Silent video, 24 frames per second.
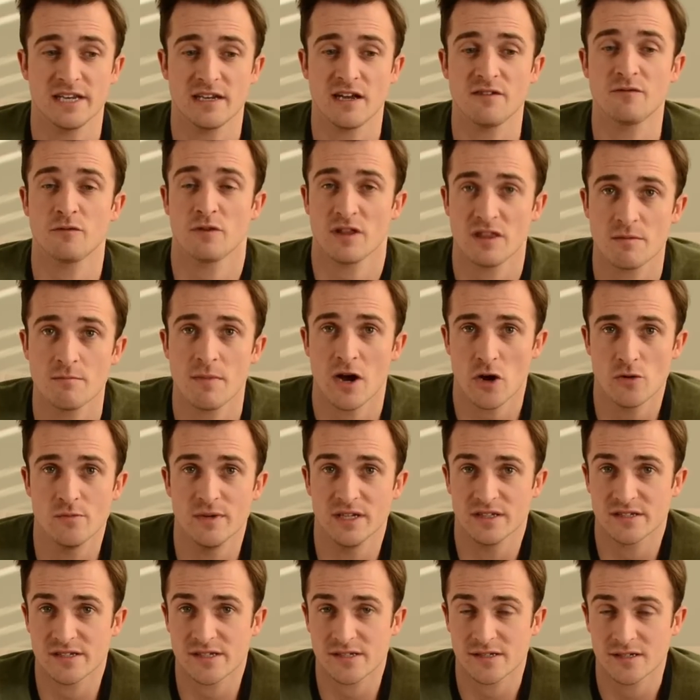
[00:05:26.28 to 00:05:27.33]
in love with
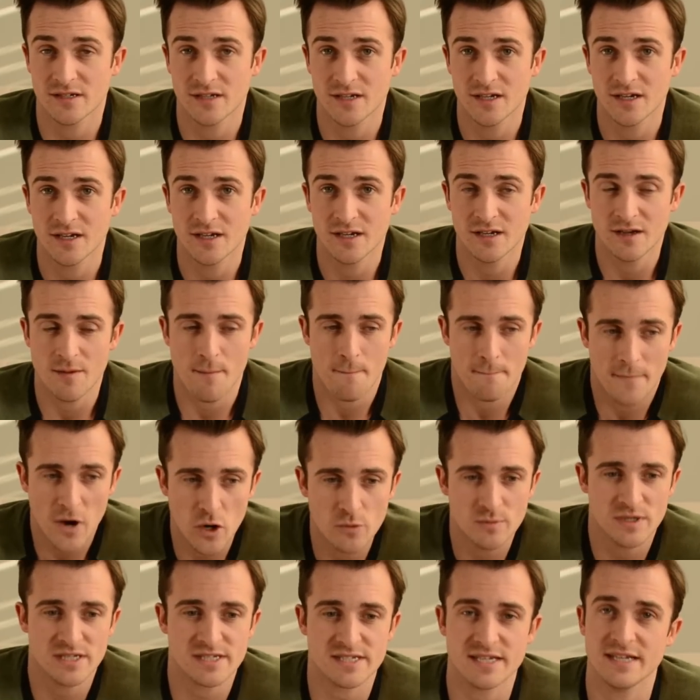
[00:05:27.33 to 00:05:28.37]
moments.
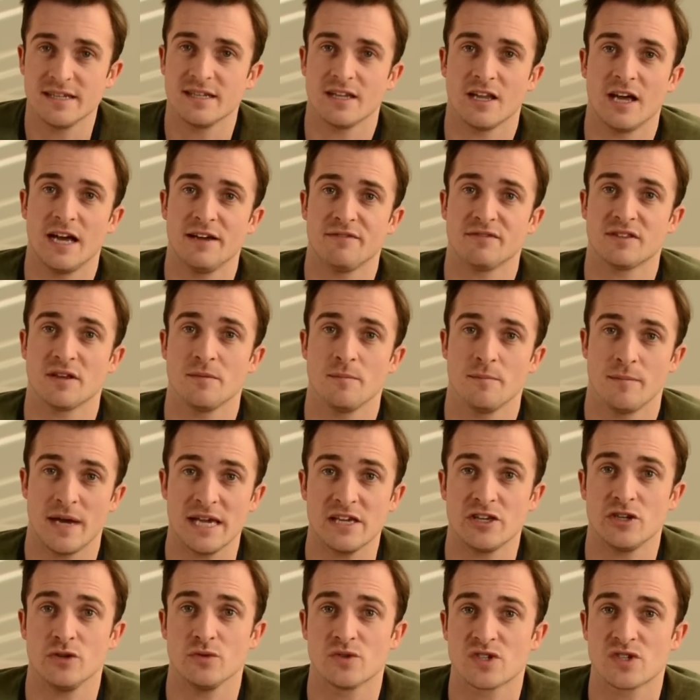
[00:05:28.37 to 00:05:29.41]
Moments in life that
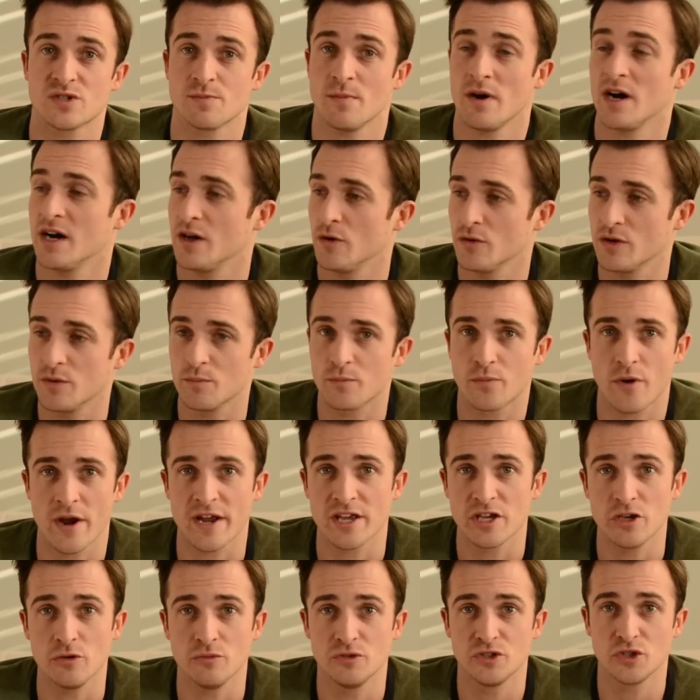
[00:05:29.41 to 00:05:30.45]
make you smile, that bring
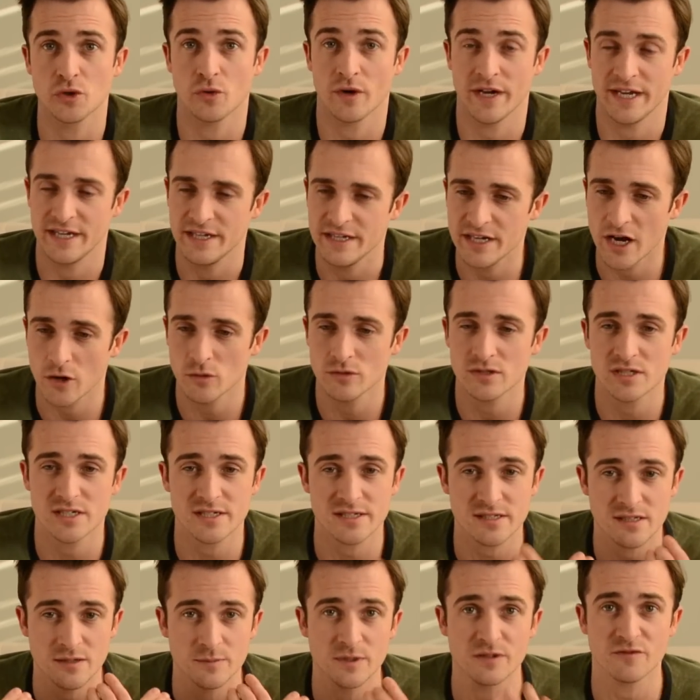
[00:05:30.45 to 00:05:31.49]
you joy. Notice
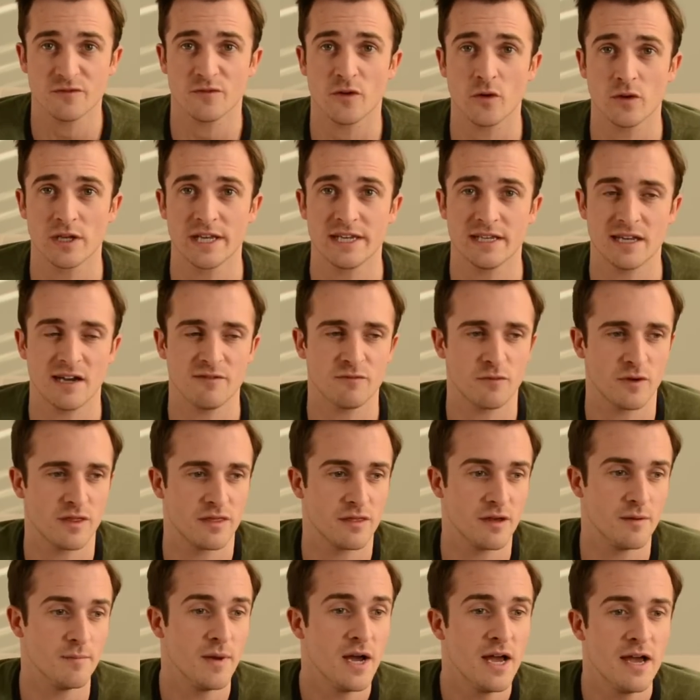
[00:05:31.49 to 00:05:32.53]
them and fall in love with
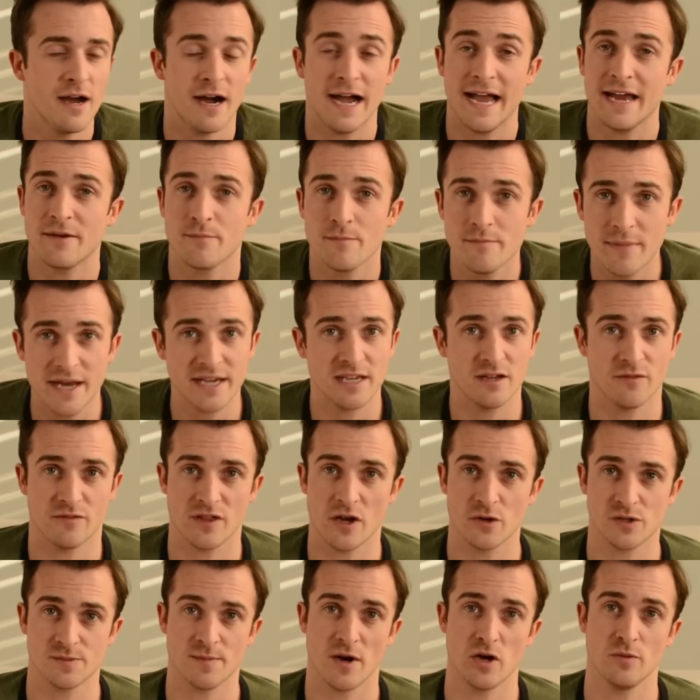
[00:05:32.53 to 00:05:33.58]
them. I had many of
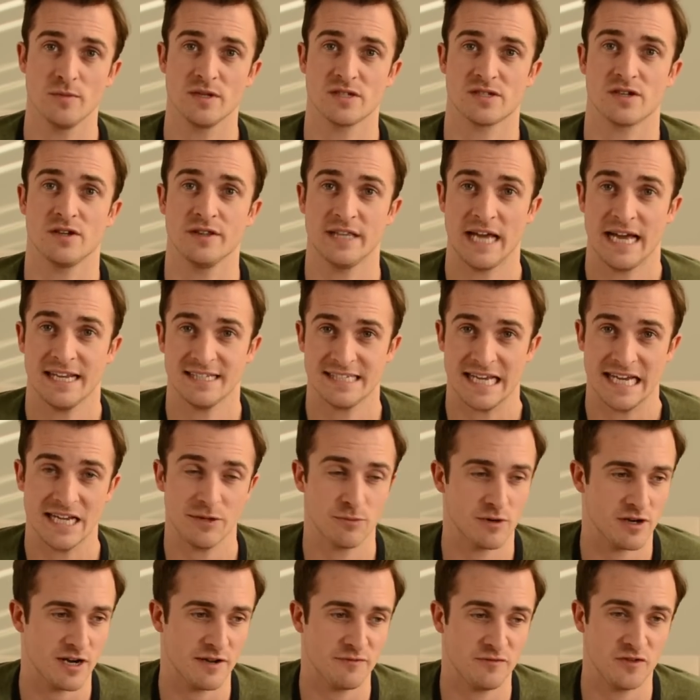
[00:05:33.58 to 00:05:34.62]
those moments on that day
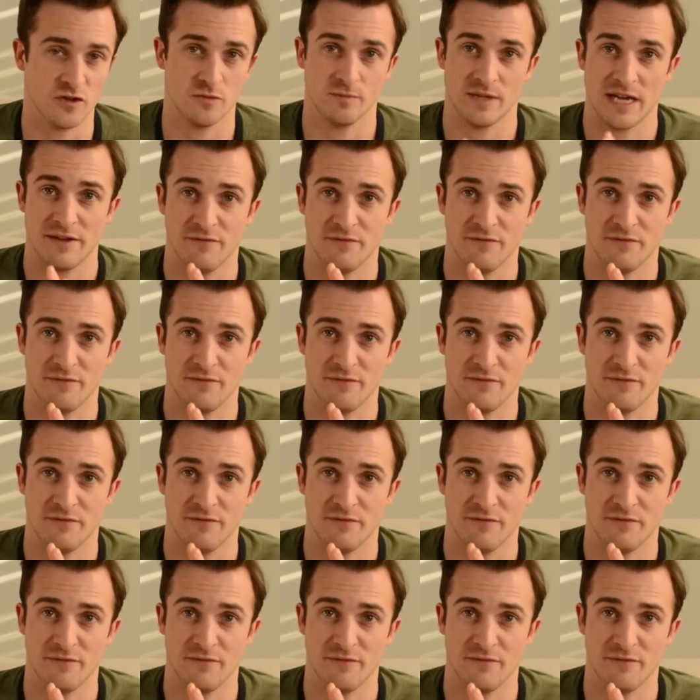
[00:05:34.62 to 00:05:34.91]
where I filmed